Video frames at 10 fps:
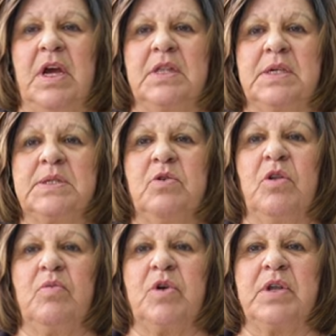and the
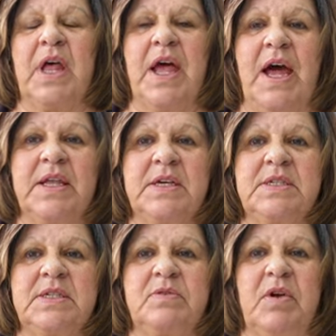school where the
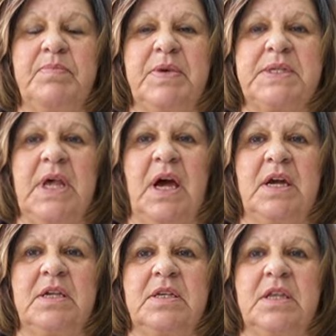annex is right
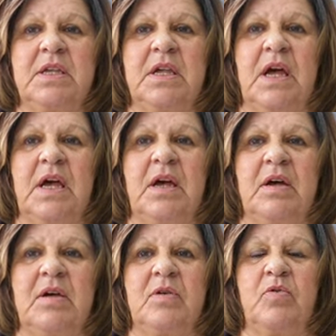beside
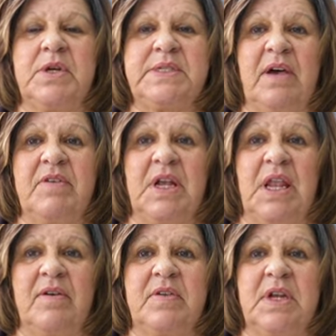uh, where 7
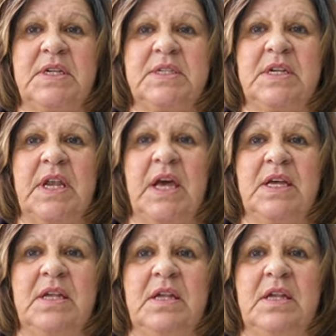Eleven is today.